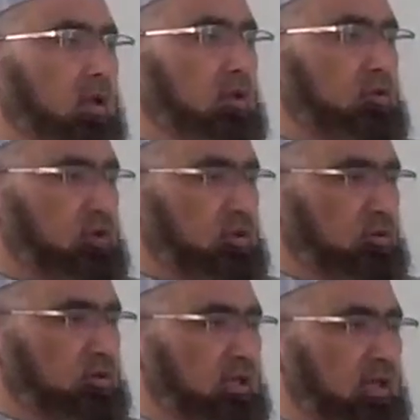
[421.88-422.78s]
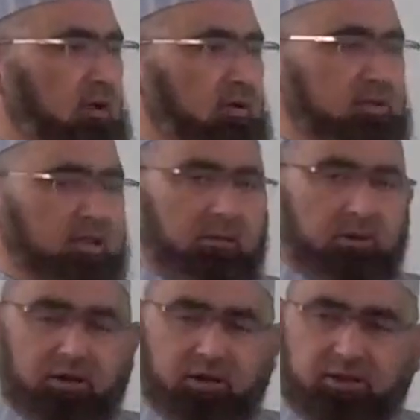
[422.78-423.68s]
So
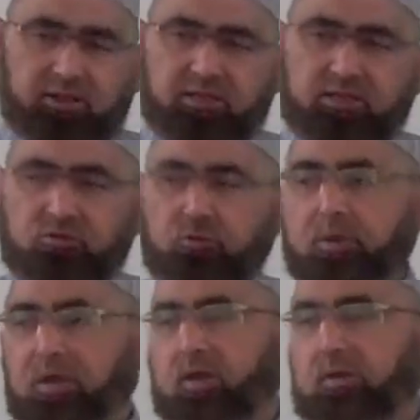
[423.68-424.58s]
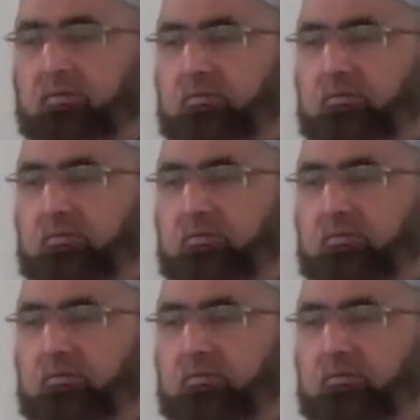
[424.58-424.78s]
Rasulullah heard his opinion.